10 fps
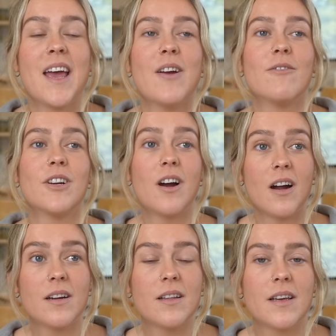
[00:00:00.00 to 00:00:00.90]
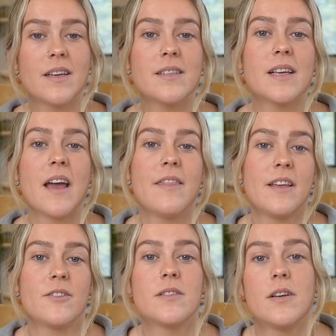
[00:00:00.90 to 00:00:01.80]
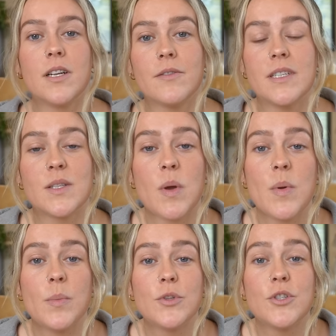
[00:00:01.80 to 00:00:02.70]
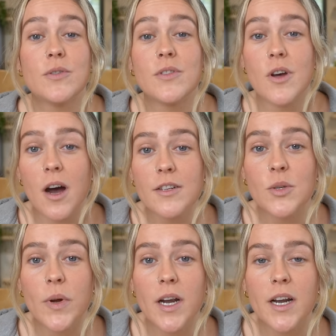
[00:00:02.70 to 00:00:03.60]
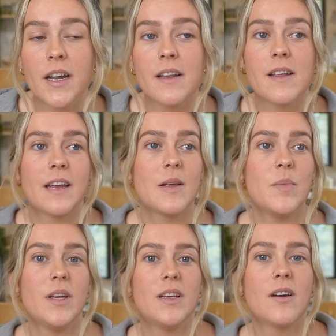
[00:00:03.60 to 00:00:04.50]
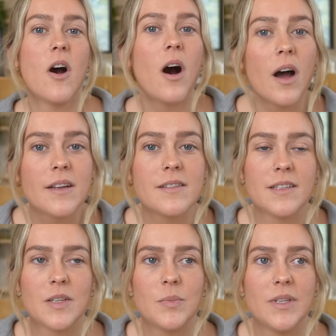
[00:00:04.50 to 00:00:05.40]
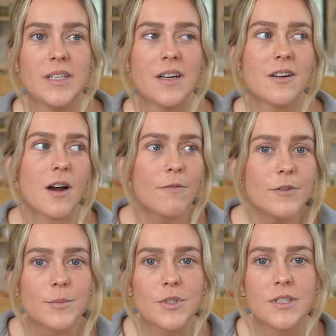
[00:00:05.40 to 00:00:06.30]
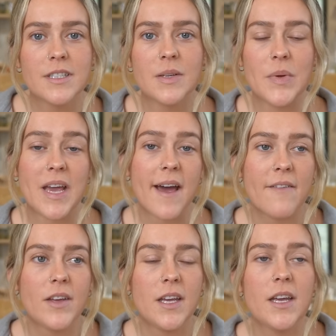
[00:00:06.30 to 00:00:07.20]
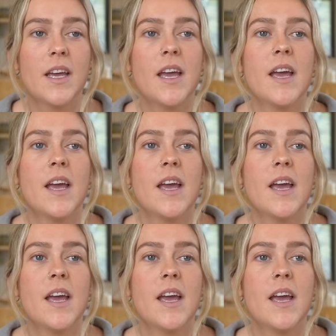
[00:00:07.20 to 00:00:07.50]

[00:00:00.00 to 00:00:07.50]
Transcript: Regardless, I think there's a lot of reasons why people choose not to wear it. It can be hot, it can be uncomfortable, it can be heavy.